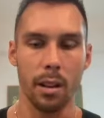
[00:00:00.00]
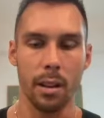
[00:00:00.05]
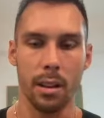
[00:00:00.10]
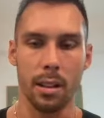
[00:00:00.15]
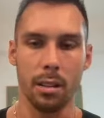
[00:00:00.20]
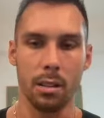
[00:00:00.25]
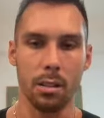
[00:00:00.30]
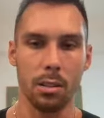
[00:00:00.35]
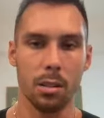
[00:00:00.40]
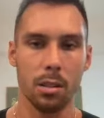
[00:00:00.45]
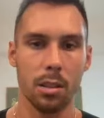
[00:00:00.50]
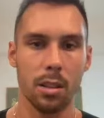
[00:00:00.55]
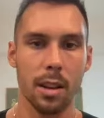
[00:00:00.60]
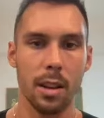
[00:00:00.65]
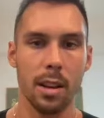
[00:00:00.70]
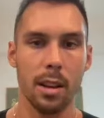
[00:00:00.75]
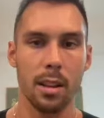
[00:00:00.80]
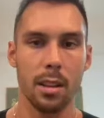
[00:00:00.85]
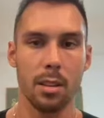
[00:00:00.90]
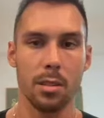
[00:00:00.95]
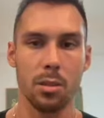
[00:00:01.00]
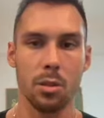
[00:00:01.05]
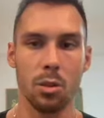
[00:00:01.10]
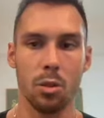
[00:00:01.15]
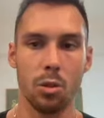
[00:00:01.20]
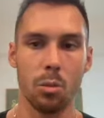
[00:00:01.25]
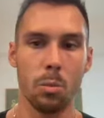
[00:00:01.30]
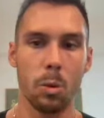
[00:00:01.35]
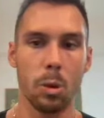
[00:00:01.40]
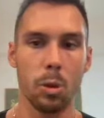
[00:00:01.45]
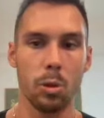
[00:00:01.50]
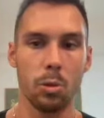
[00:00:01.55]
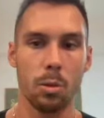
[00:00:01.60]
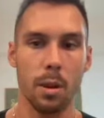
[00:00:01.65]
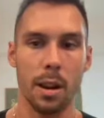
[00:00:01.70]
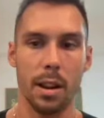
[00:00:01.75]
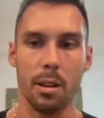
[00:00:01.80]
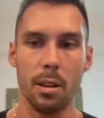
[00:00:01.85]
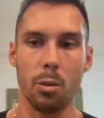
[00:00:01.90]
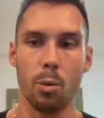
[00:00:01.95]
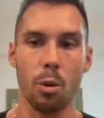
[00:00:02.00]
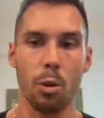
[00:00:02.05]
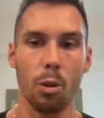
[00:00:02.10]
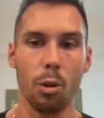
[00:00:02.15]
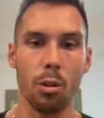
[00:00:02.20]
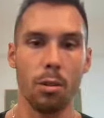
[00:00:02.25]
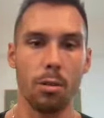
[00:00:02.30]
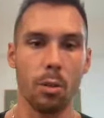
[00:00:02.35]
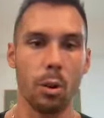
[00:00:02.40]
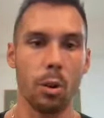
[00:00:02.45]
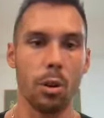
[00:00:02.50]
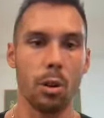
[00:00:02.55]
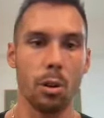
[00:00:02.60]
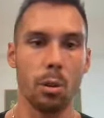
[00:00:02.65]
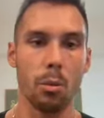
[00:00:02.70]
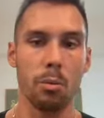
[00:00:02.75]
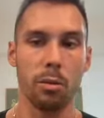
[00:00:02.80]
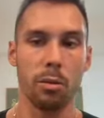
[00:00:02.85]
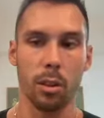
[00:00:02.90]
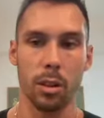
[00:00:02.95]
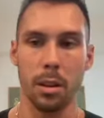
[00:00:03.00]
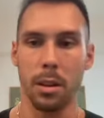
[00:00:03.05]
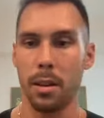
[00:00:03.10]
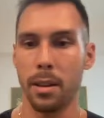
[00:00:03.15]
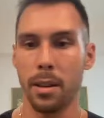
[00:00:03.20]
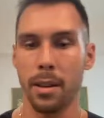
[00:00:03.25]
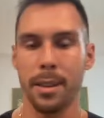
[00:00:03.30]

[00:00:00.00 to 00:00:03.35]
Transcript: and it looks like it is almost ready to roll over, hopefully.